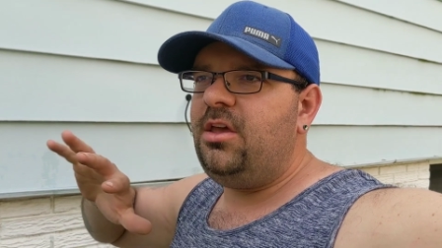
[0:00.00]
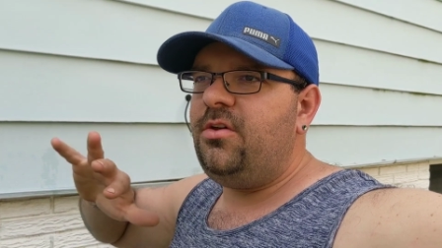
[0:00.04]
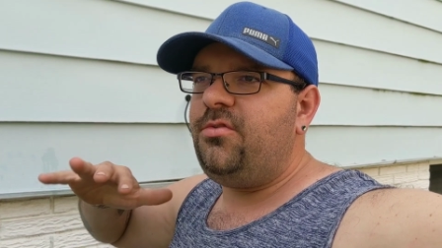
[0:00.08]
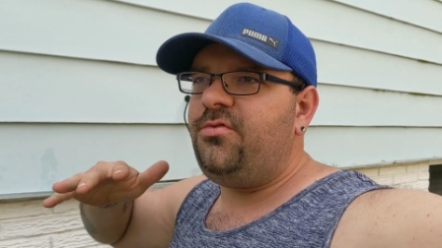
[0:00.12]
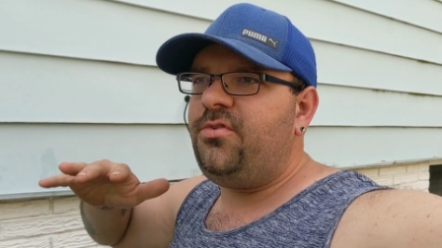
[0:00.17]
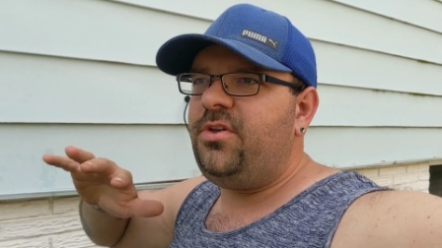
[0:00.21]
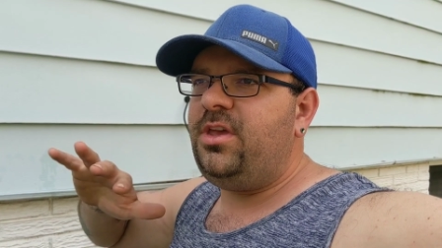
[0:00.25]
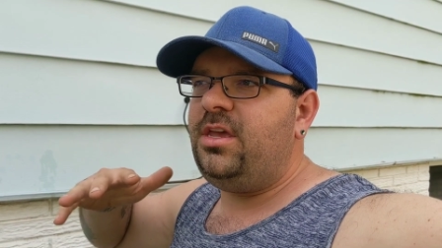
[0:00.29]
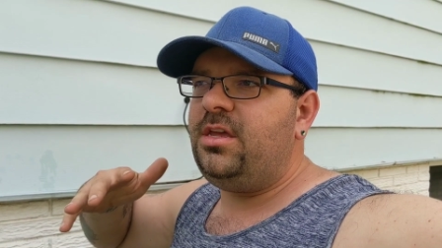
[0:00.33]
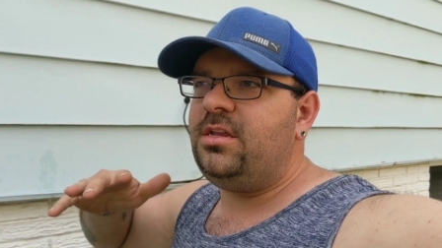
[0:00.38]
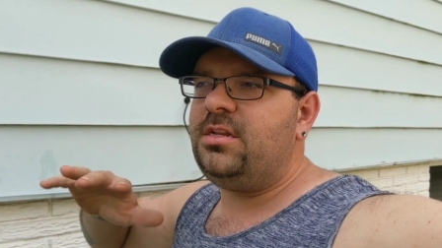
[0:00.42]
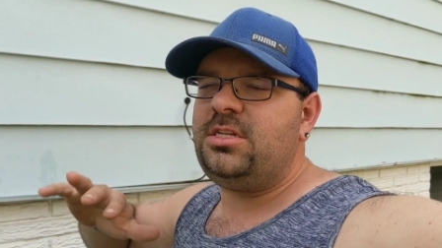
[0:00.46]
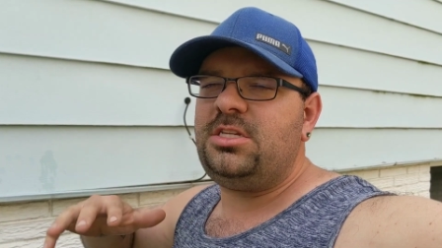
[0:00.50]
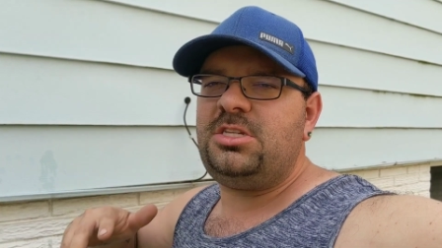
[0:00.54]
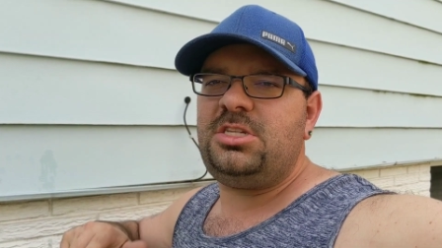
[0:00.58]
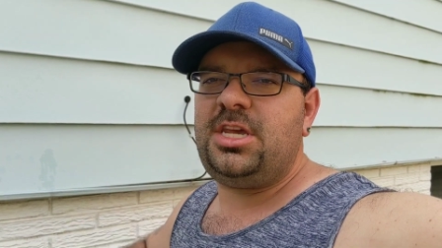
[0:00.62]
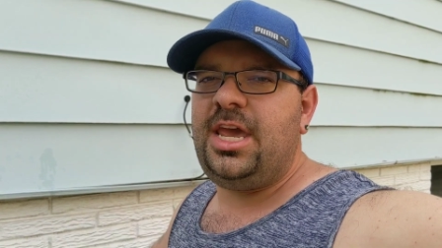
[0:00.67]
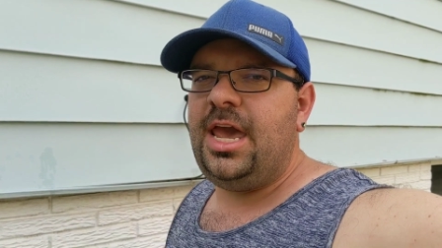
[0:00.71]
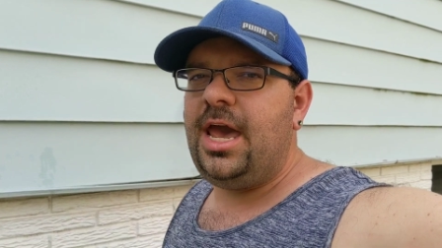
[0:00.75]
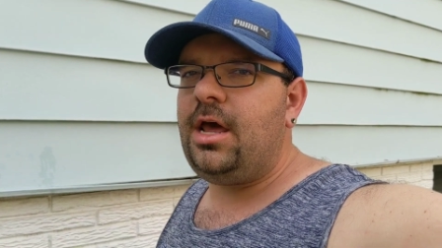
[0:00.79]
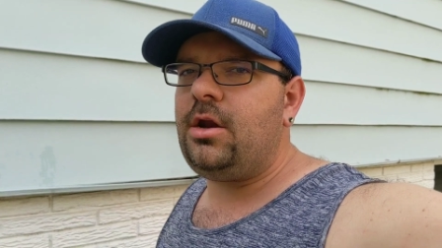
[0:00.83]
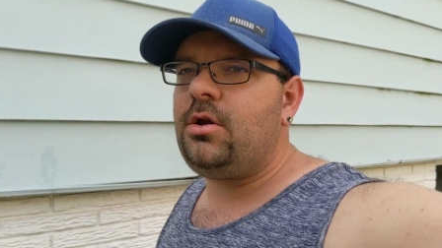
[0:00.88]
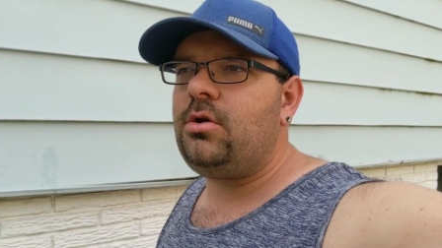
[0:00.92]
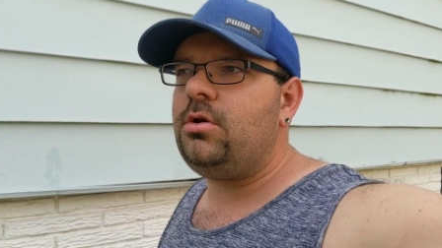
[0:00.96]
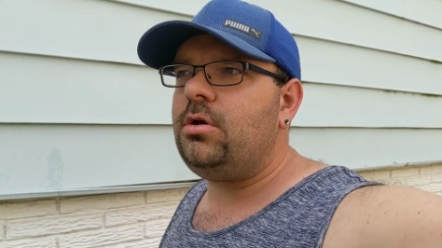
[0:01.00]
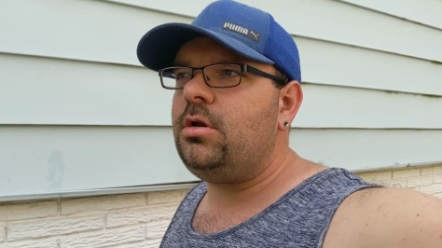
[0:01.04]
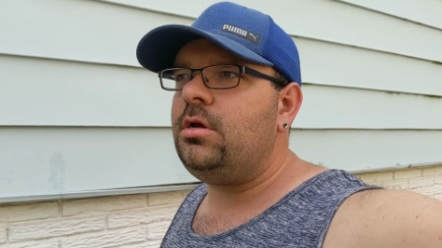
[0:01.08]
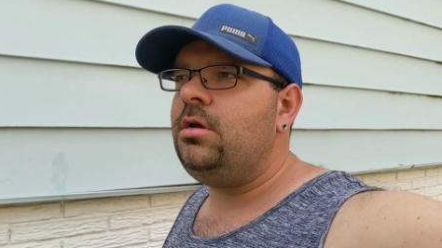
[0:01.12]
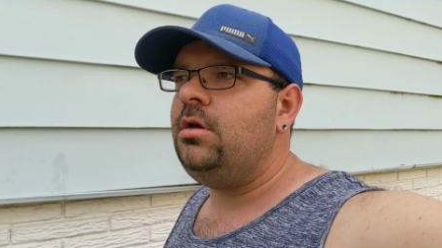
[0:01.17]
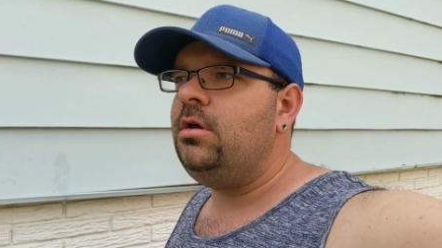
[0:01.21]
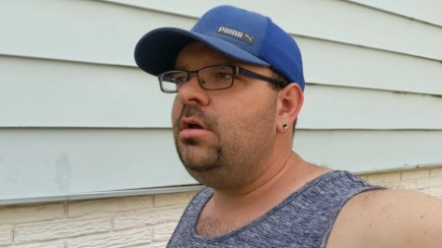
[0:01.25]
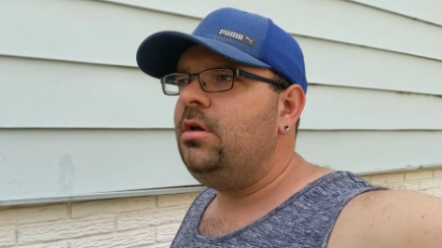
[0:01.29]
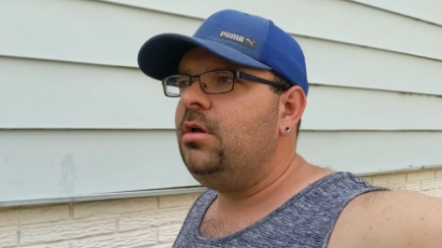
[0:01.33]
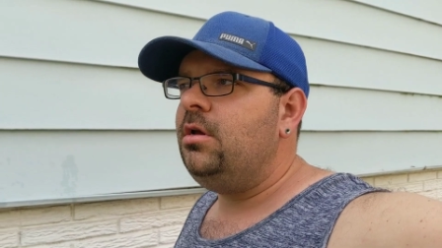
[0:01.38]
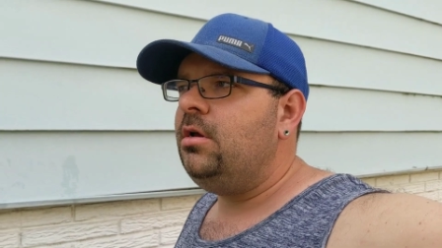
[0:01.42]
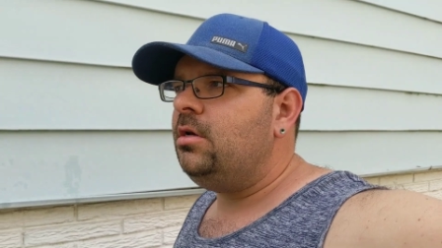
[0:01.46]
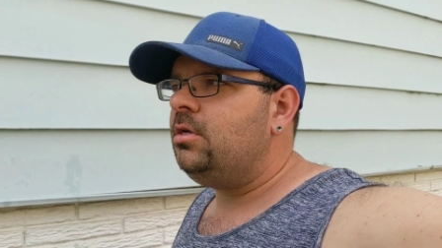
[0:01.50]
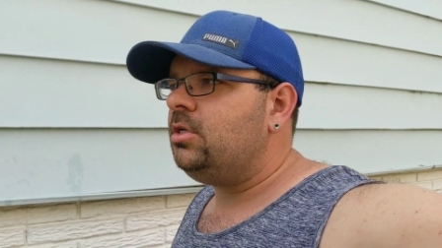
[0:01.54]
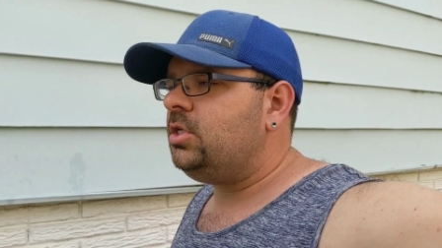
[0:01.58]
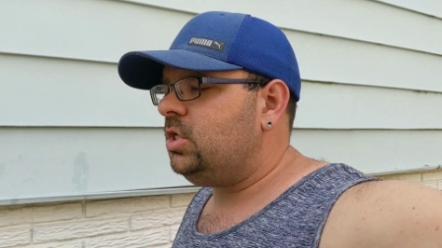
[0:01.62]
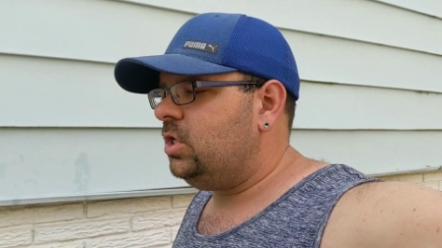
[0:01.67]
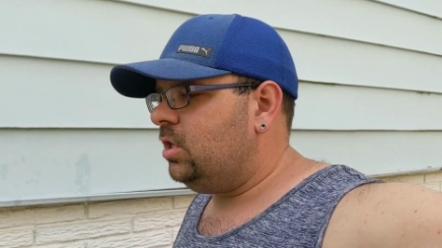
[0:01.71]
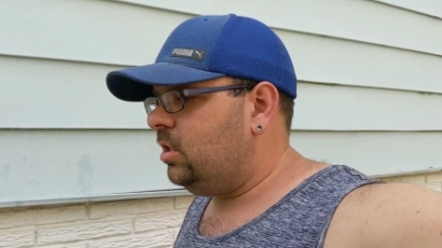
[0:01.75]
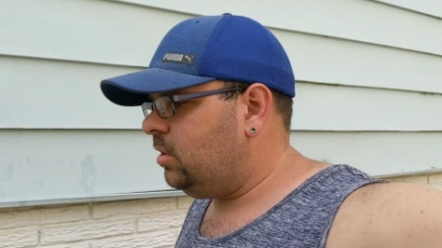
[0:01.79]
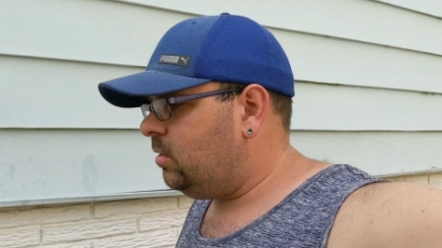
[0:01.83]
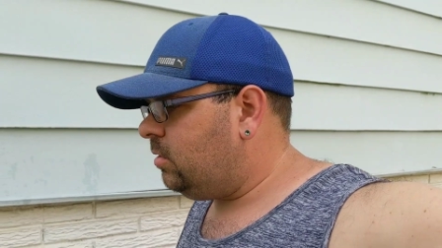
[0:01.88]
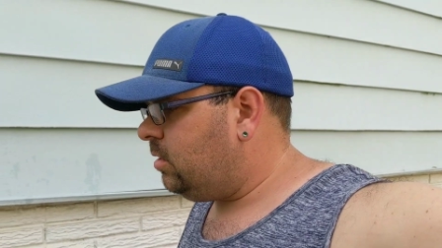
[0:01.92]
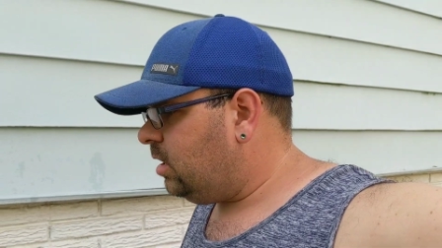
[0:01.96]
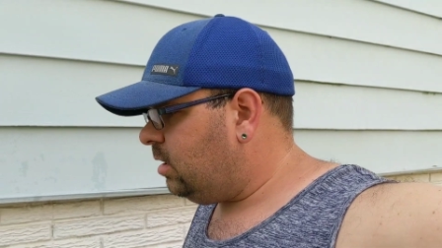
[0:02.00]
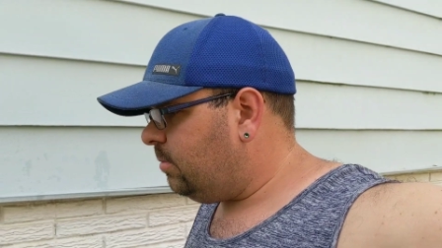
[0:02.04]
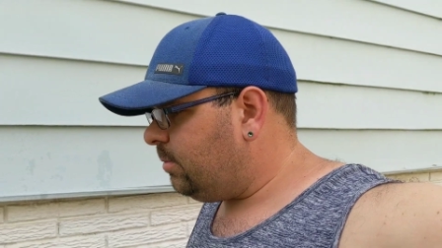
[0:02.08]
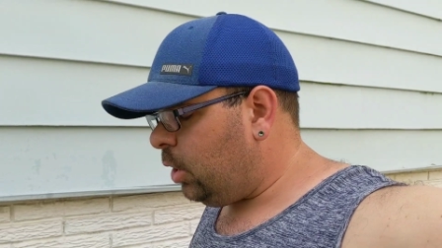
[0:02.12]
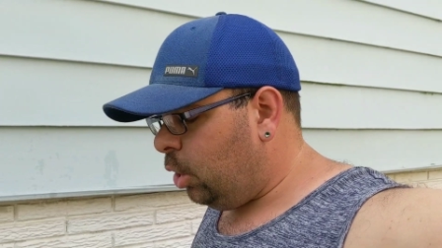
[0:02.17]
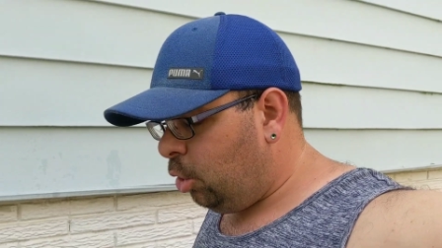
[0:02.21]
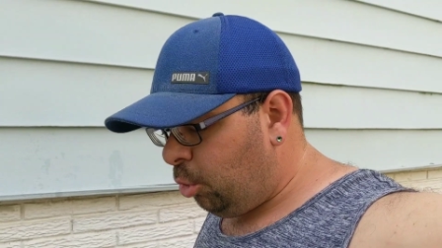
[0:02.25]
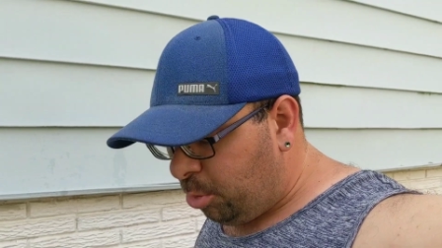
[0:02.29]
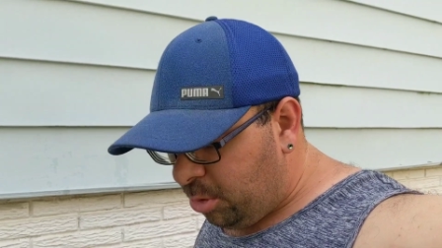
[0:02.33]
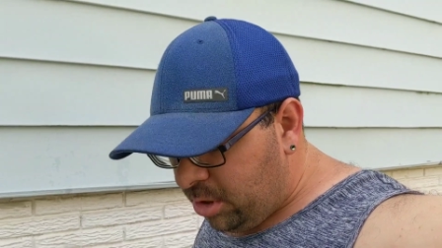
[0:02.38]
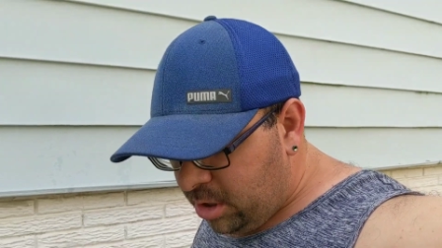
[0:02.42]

iffy and scattered. So I'm